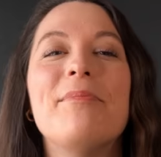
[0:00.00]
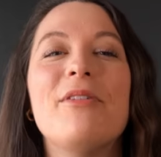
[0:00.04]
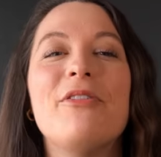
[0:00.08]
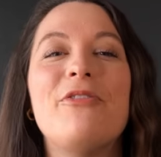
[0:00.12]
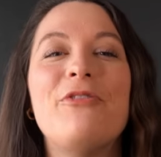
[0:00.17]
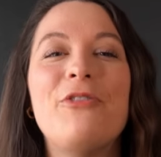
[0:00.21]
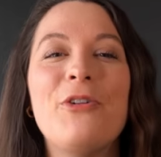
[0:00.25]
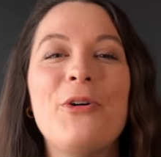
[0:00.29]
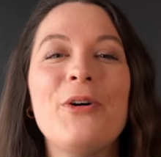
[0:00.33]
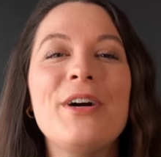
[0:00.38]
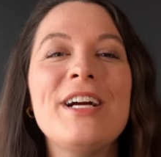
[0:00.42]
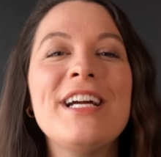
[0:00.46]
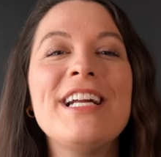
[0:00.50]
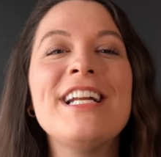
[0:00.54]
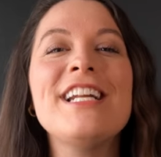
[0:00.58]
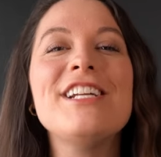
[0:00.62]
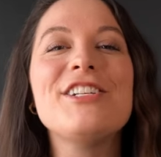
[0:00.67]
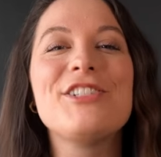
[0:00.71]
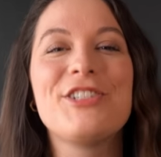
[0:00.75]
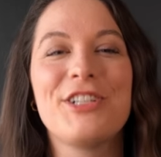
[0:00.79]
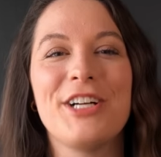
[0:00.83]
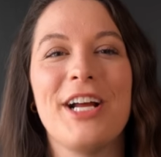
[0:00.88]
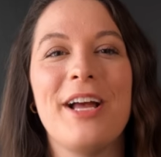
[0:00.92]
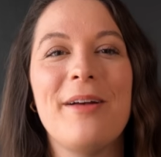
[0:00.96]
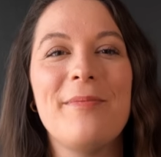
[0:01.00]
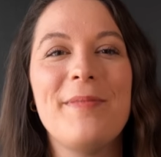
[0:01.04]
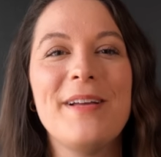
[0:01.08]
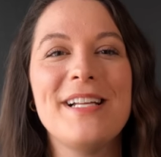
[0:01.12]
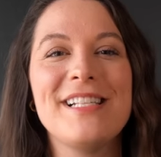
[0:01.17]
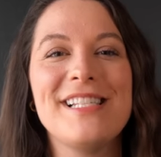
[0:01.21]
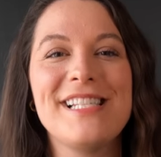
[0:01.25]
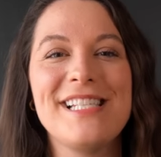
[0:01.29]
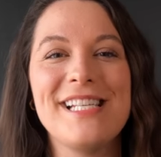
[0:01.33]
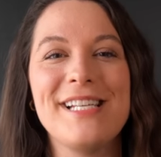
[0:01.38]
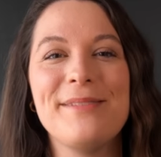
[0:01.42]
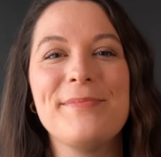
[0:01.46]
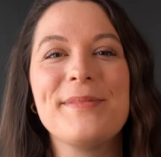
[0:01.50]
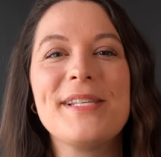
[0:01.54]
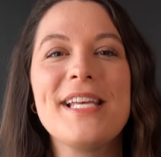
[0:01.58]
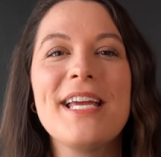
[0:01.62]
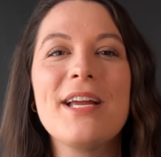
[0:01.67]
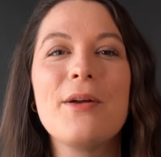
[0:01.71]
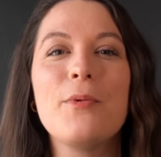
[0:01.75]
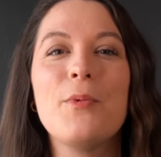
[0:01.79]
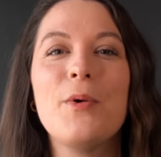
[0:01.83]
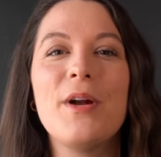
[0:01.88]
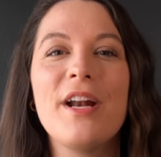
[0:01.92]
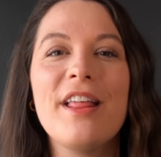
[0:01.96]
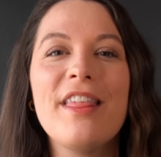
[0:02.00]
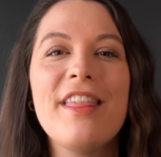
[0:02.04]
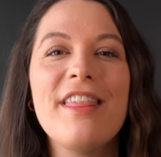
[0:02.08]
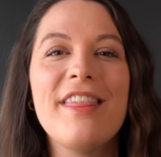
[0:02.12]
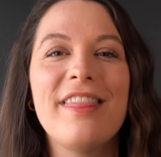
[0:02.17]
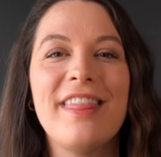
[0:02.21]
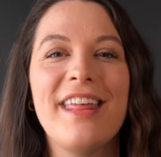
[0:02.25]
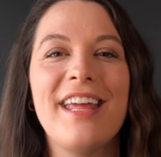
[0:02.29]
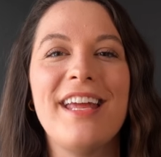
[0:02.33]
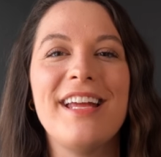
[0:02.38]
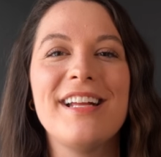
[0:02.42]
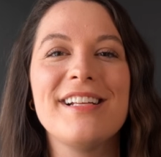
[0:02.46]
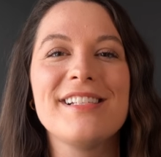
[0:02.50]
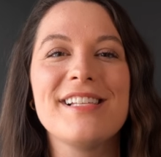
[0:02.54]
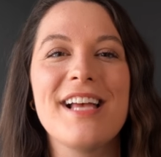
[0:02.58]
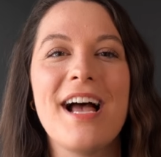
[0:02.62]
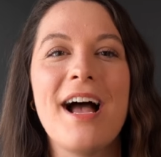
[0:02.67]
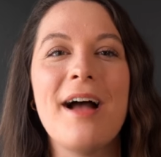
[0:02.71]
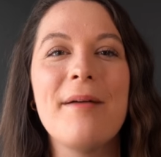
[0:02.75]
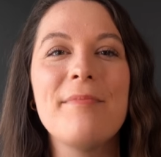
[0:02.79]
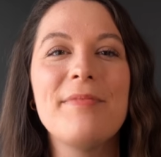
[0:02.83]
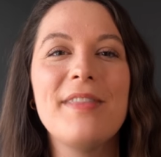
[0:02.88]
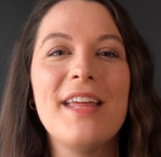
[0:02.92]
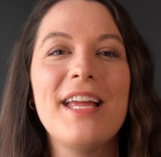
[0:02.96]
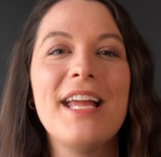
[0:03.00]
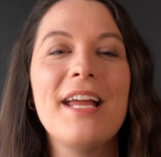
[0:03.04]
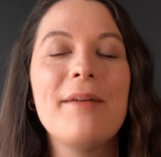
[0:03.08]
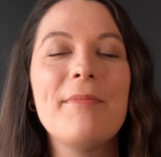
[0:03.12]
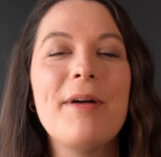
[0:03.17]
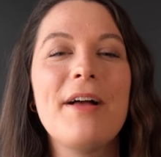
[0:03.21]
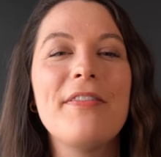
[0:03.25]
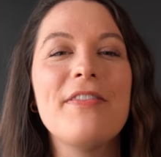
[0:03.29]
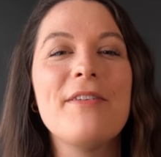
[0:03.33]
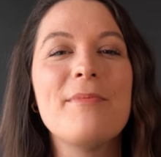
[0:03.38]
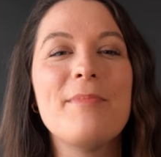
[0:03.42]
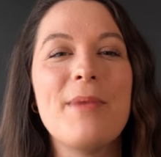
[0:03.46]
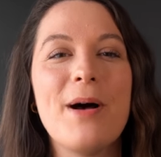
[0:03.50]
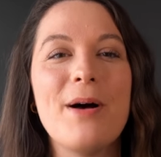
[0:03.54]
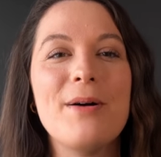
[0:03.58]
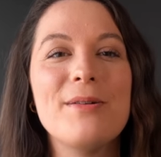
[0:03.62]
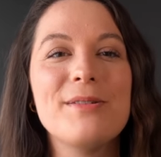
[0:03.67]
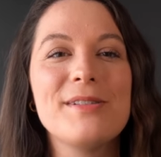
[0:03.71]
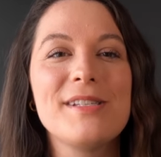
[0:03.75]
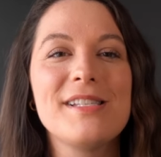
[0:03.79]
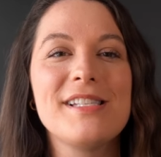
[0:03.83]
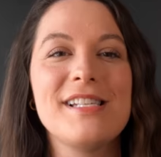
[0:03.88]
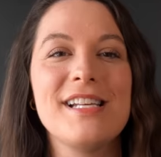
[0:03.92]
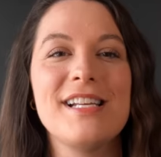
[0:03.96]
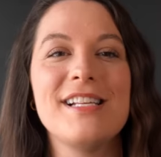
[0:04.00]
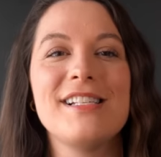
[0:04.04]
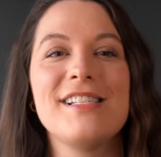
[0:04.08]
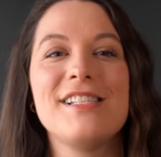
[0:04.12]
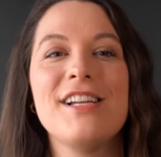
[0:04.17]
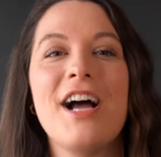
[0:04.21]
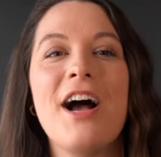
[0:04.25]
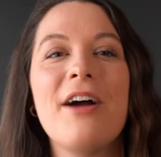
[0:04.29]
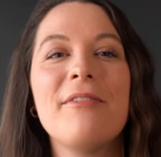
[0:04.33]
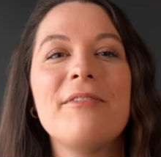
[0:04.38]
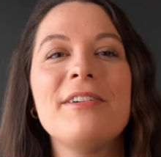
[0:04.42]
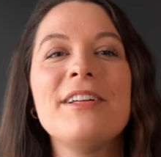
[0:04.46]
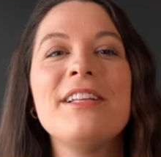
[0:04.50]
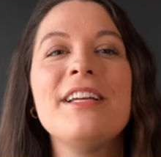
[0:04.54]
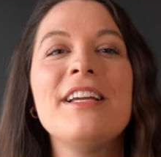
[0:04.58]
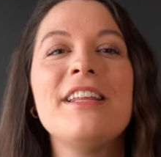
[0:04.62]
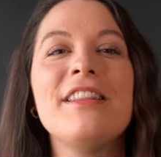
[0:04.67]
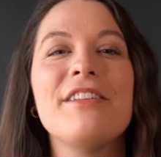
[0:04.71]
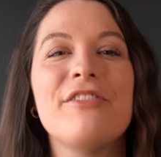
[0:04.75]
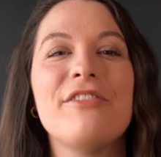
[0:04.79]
Before any trip, it seems like one of the things I'm thinking about the most is not really